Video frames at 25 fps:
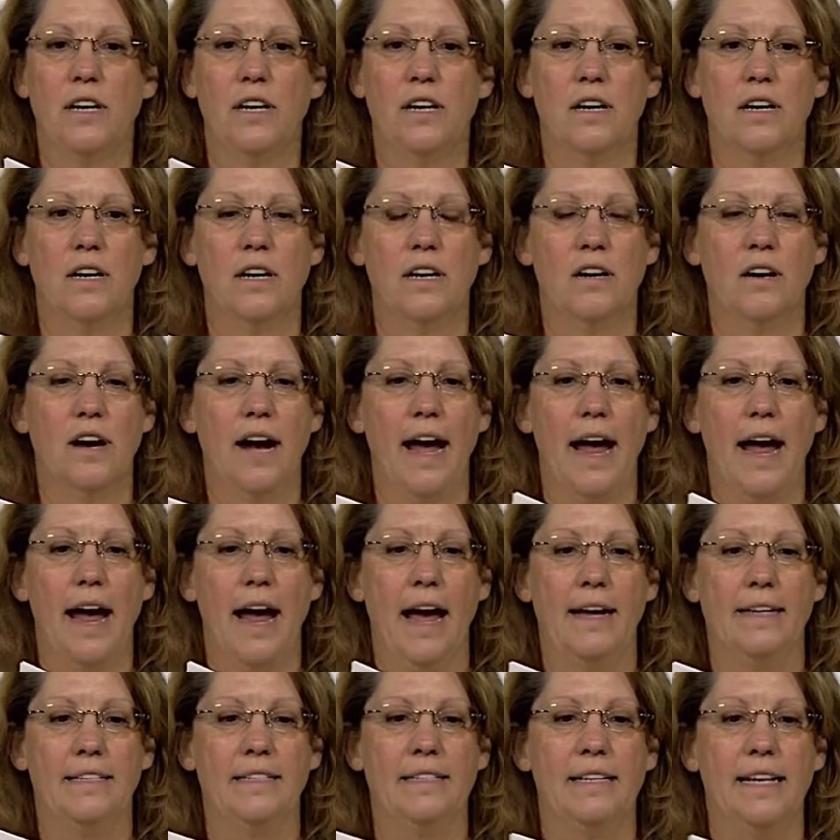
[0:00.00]

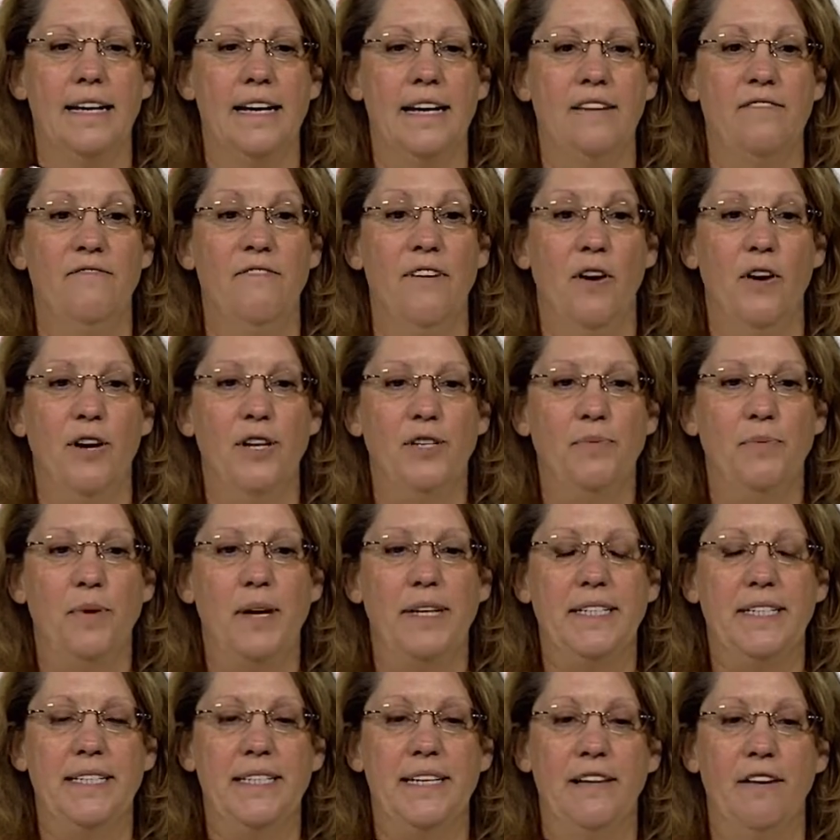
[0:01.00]
and in various
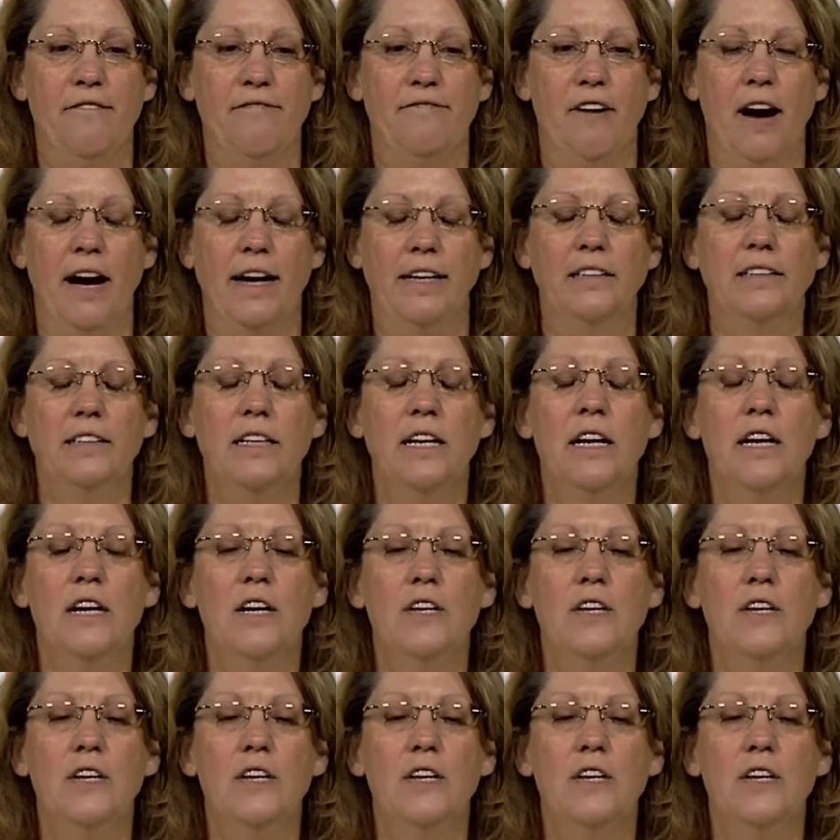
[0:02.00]
places in the file.